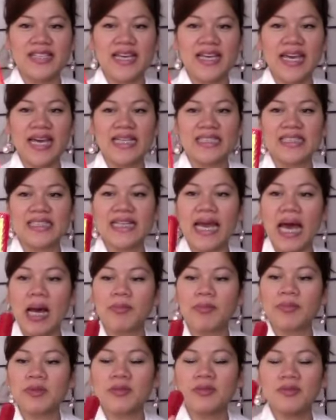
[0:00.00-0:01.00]
candy
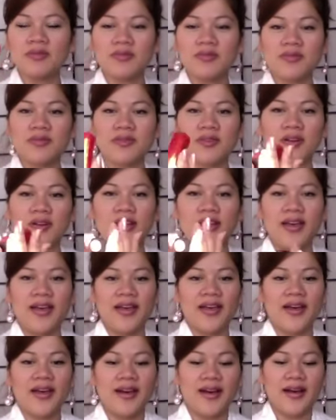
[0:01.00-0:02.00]
apple,
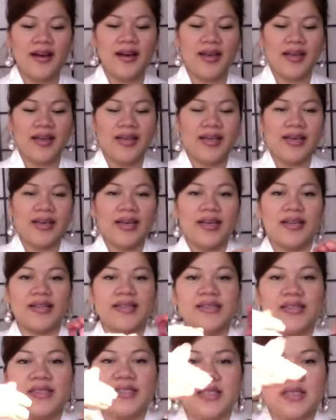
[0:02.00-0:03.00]
and